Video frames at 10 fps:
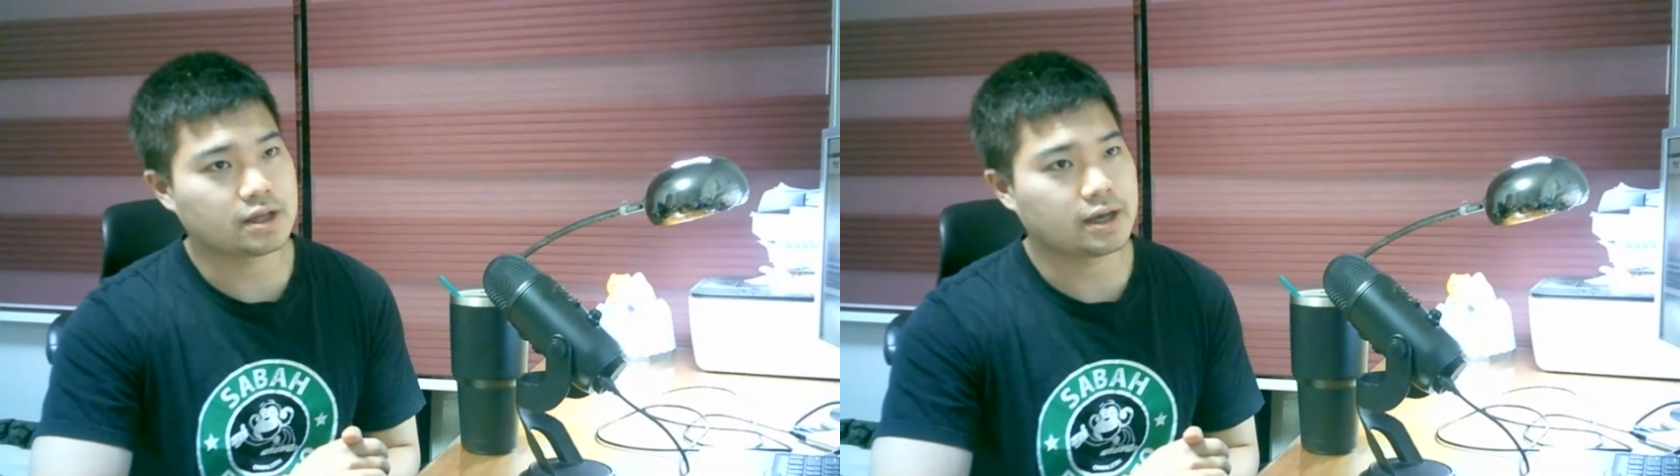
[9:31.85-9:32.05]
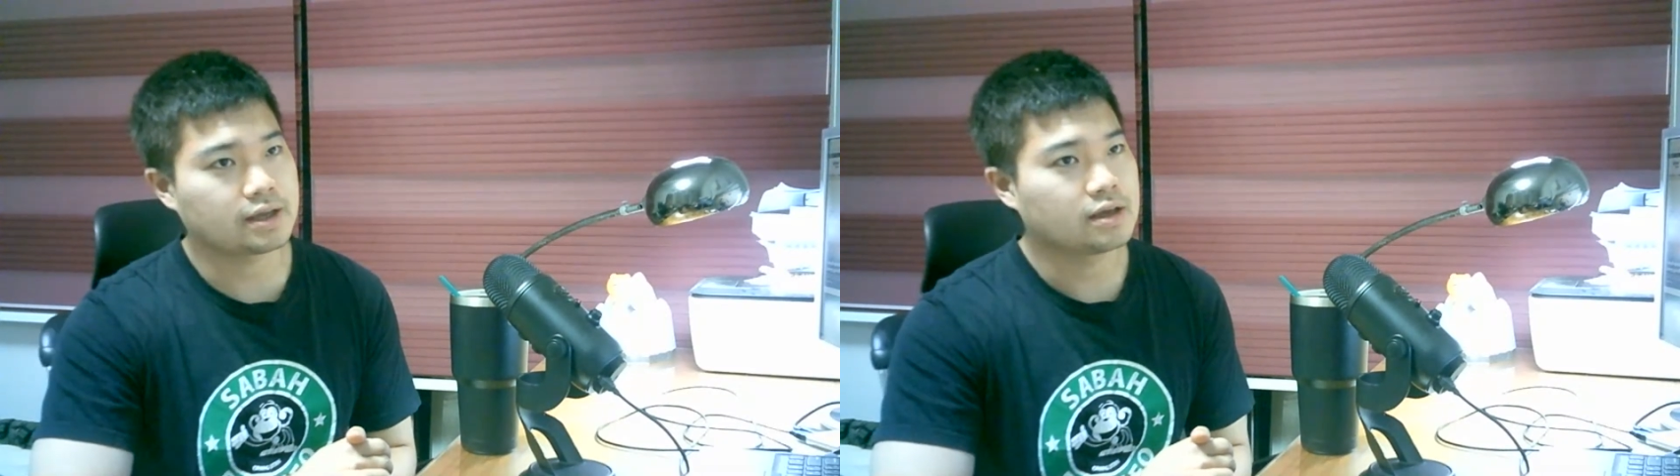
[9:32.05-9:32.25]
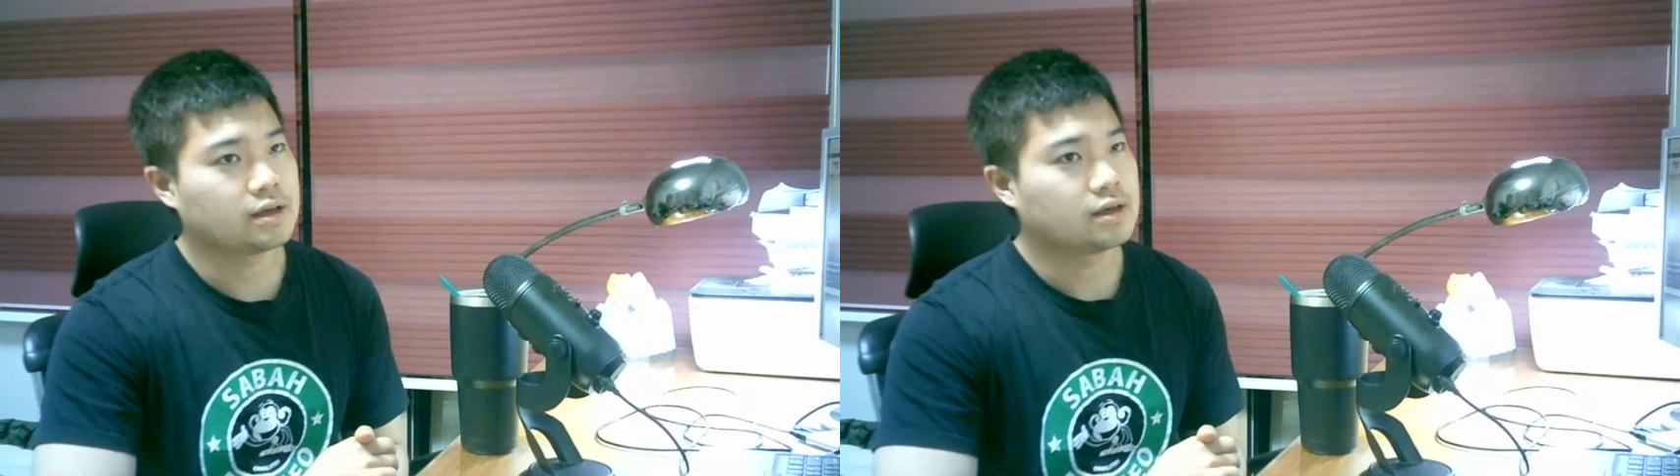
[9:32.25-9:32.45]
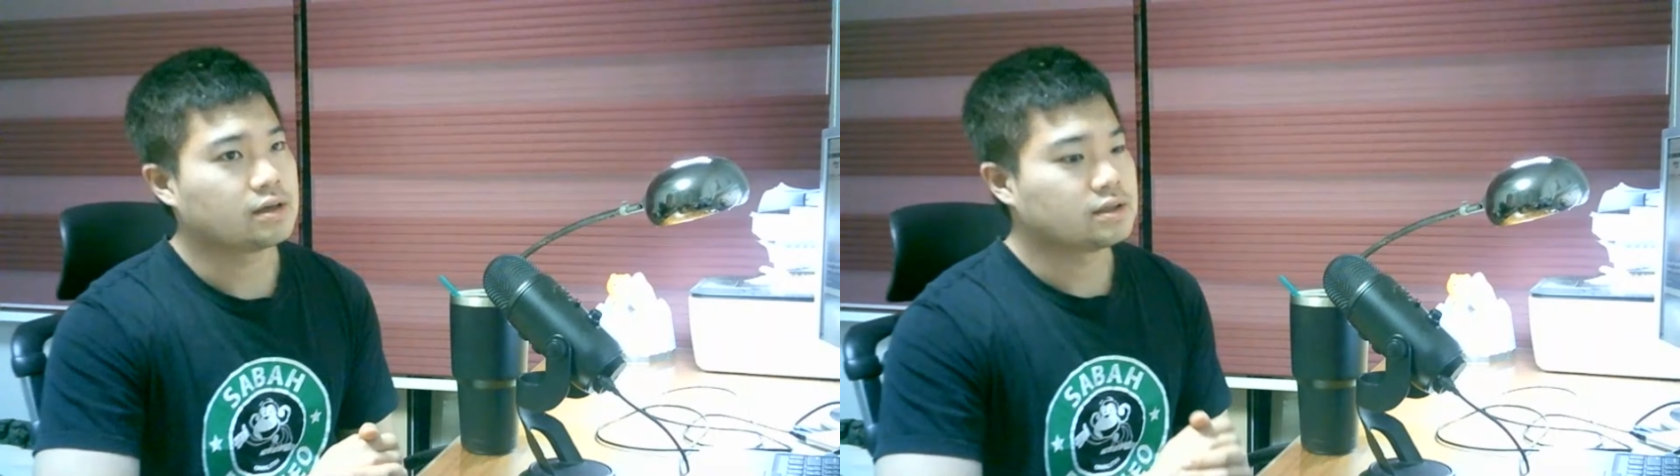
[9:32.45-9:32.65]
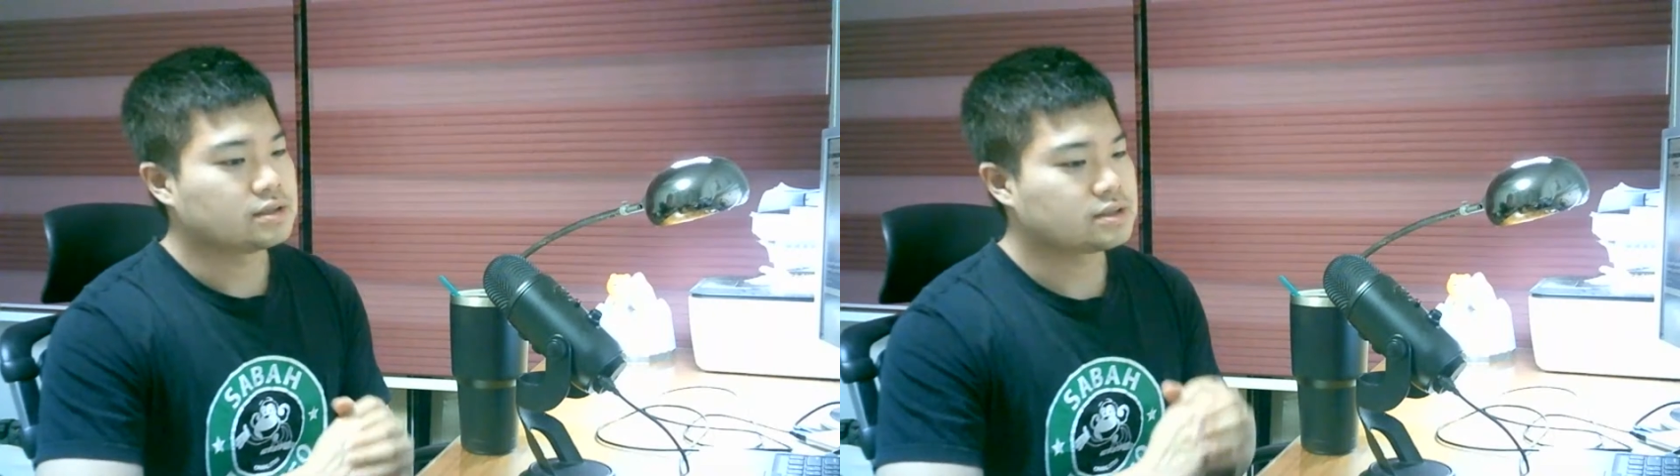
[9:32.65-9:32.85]
Like
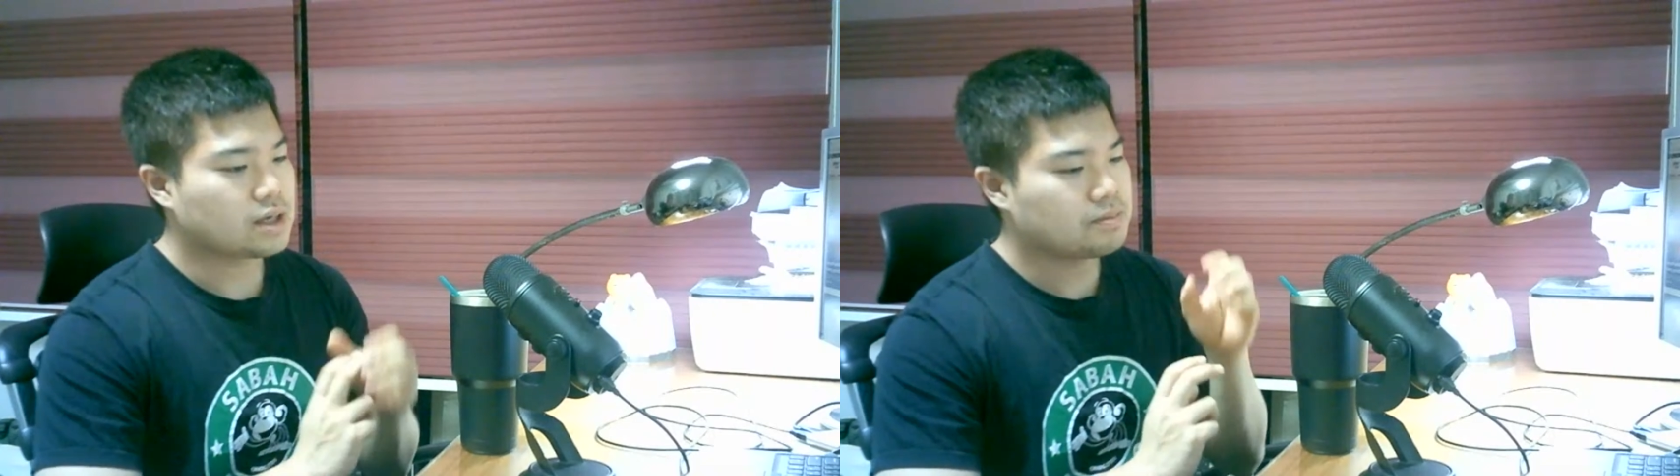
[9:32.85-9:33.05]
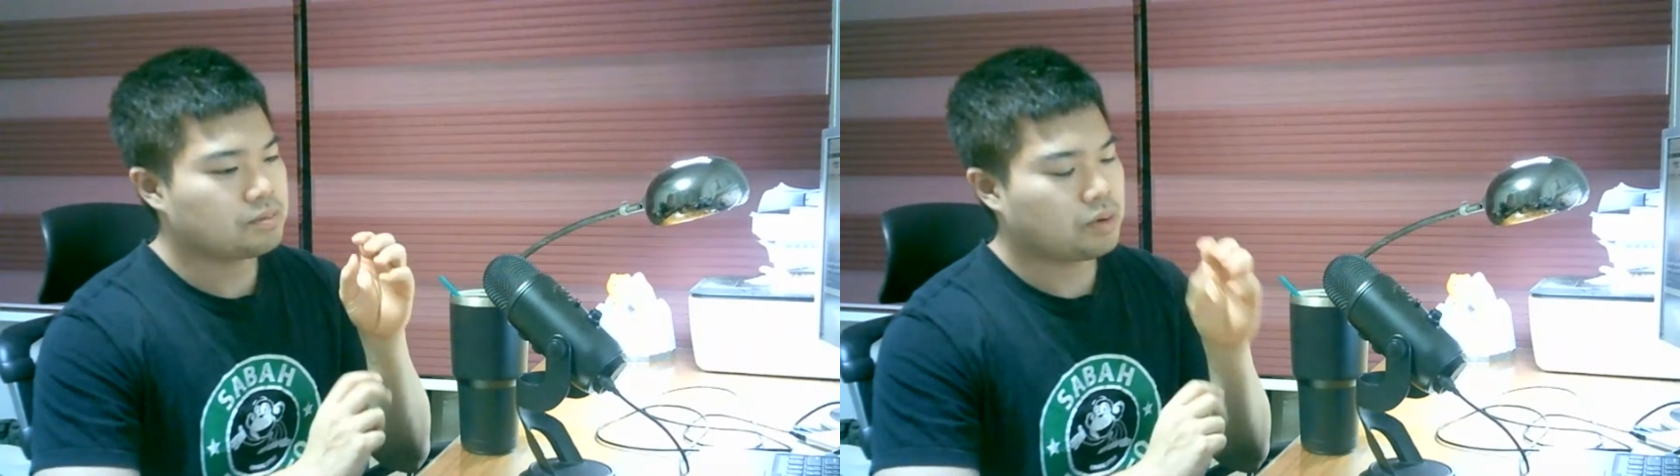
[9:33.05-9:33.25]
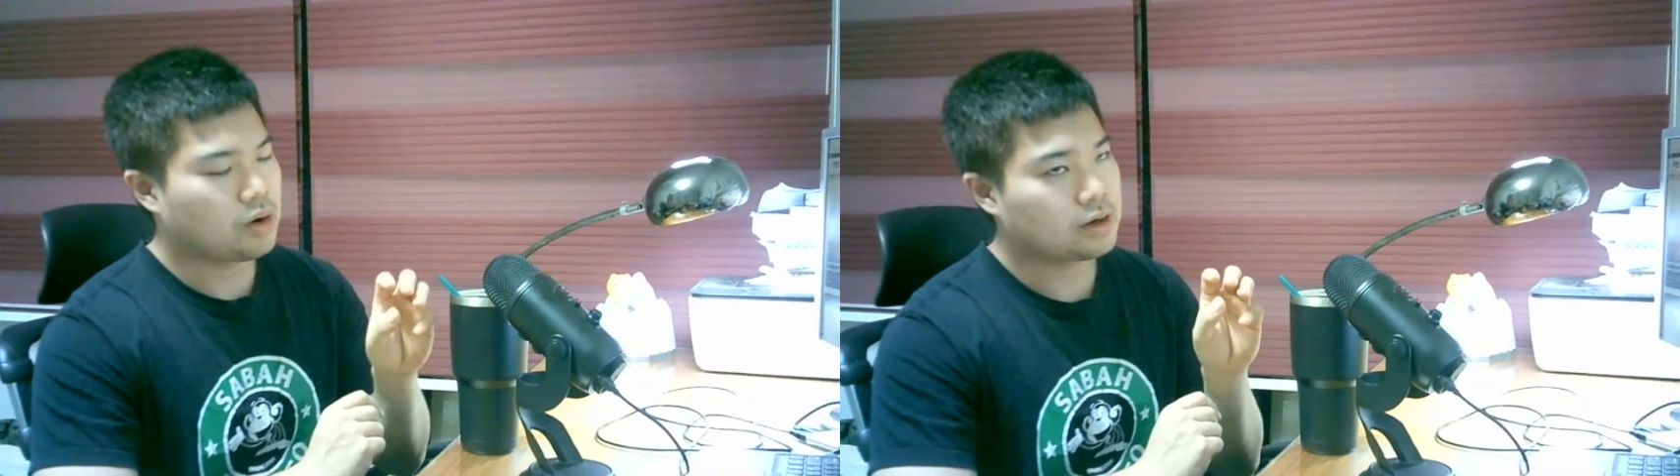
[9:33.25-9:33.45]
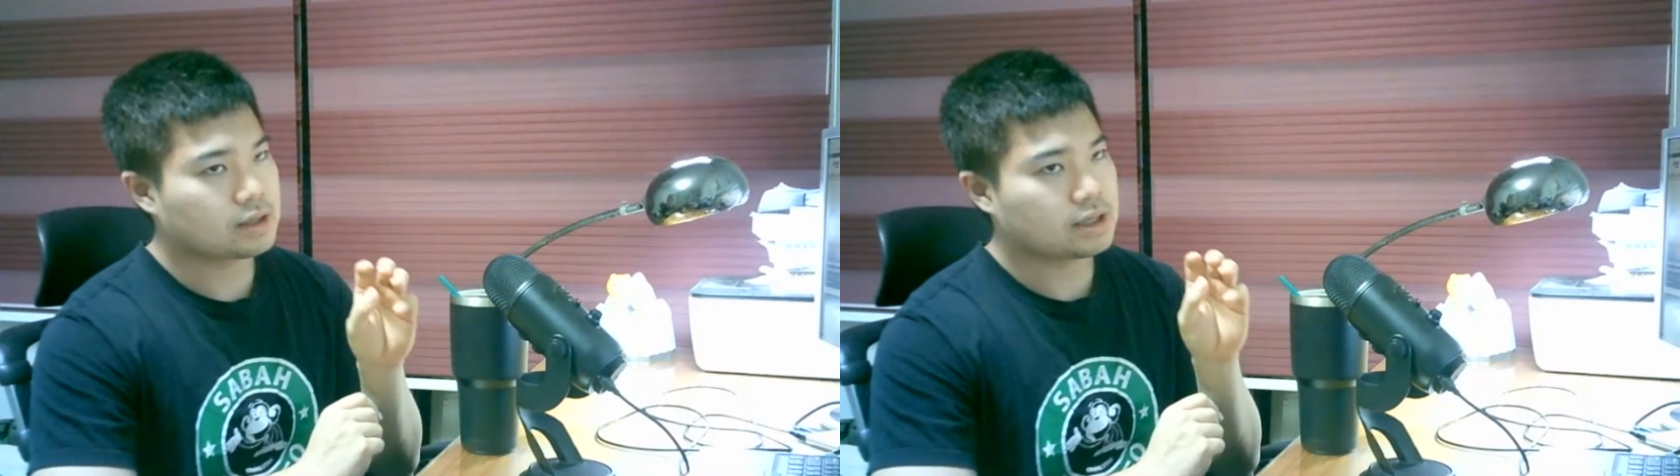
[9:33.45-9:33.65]
some part